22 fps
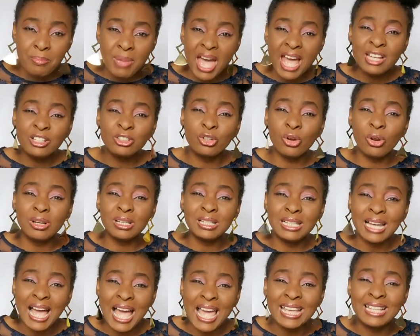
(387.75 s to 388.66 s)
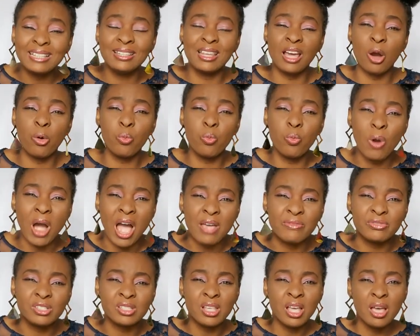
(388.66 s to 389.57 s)
Men don't like their
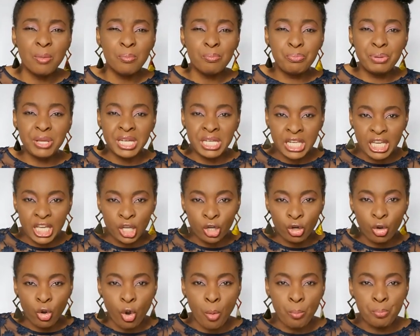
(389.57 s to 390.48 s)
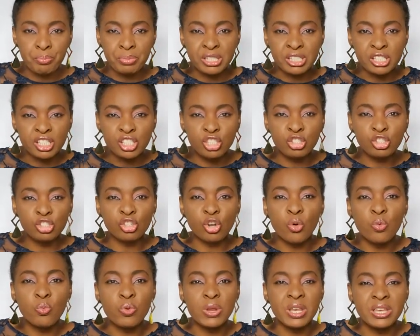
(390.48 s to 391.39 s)
wives being in
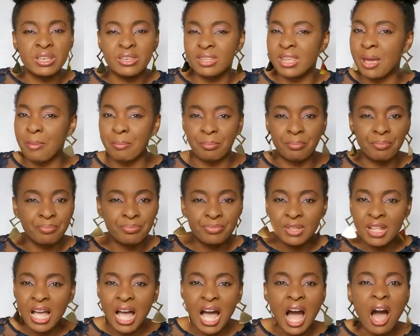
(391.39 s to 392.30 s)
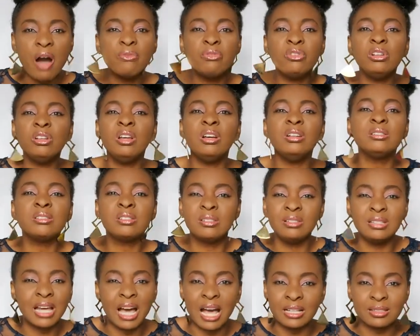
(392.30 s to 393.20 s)
competition with them. I've learned
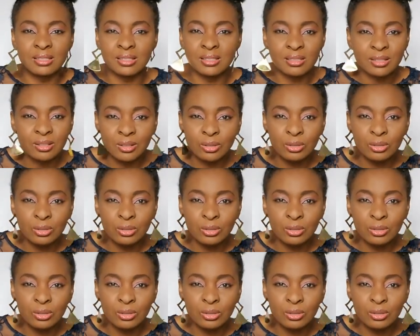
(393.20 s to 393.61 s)
that.